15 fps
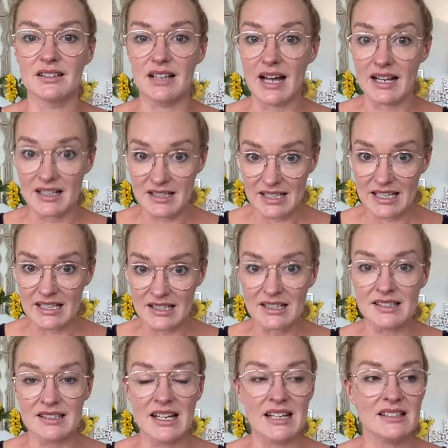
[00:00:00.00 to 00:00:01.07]
and it
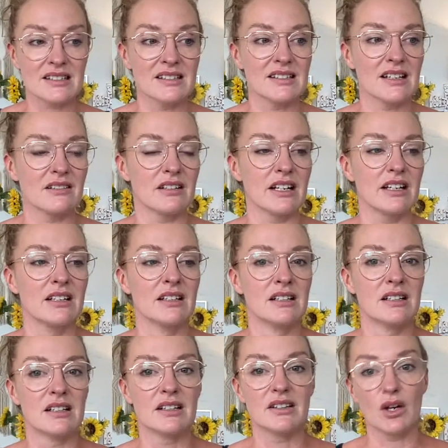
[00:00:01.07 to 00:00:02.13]
is necessary
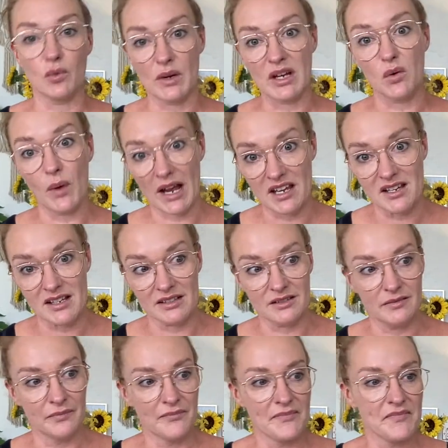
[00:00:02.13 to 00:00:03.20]
that we awaken.
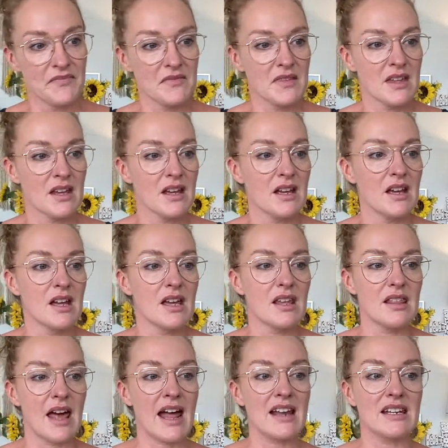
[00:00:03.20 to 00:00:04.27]

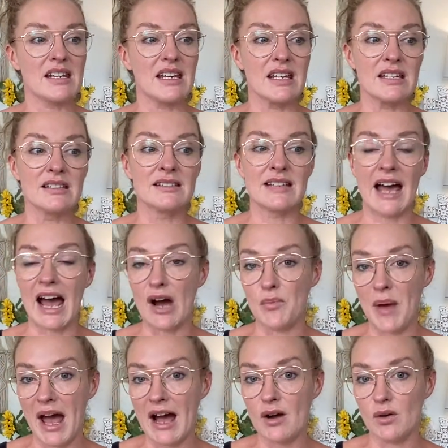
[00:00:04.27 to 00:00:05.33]
That is our
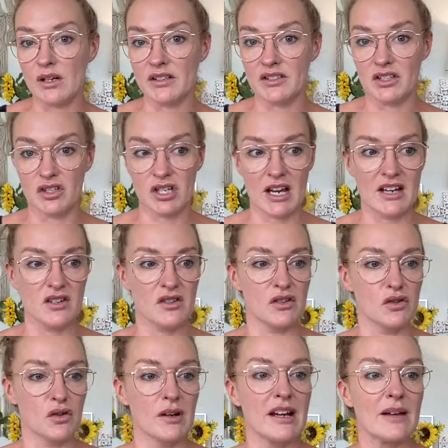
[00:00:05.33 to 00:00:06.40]
power to change the
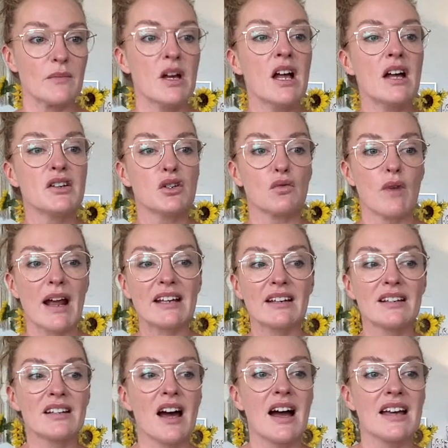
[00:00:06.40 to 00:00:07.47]
dream, to
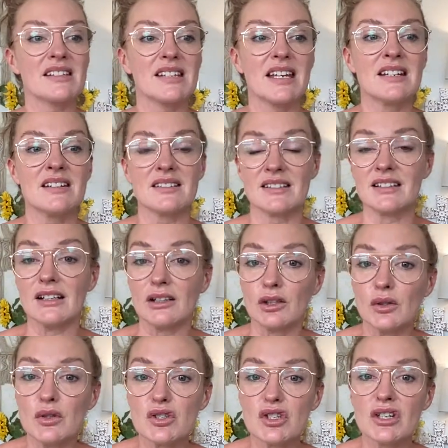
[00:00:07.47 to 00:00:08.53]
recognize it is an
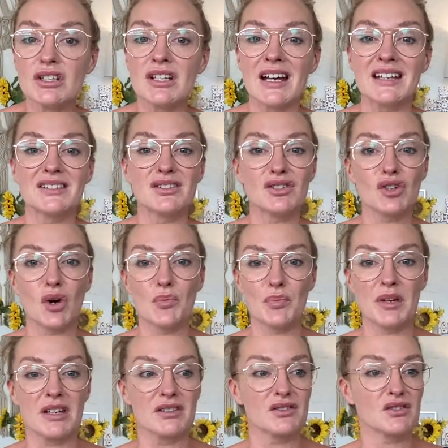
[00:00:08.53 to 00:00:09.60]
illusion and stop
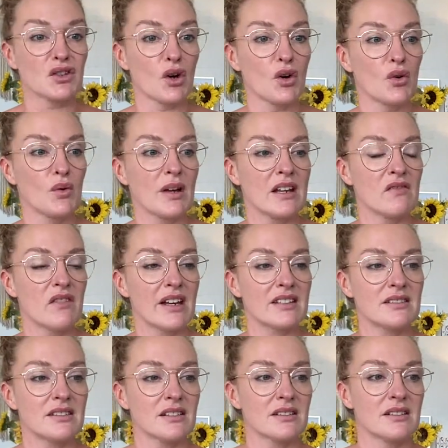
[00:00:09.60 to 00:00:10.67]
being so
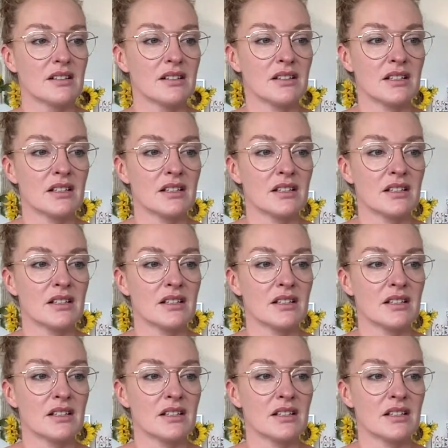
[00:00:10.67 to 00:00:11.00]
invested.